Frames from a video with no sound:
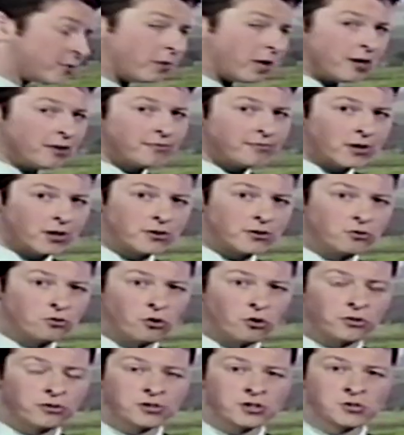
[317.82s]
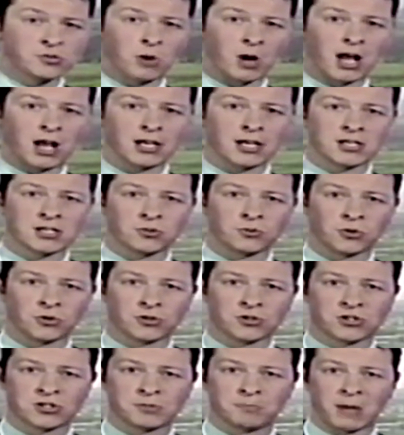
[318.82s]
some rain further north as well, in
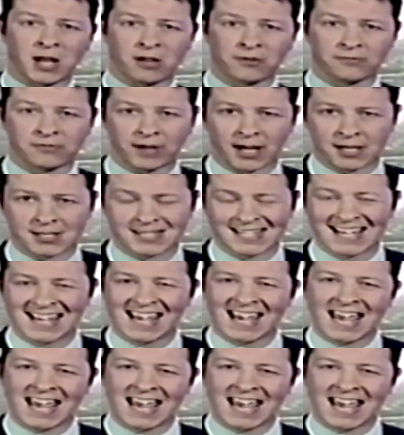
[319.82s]
towards Belfast.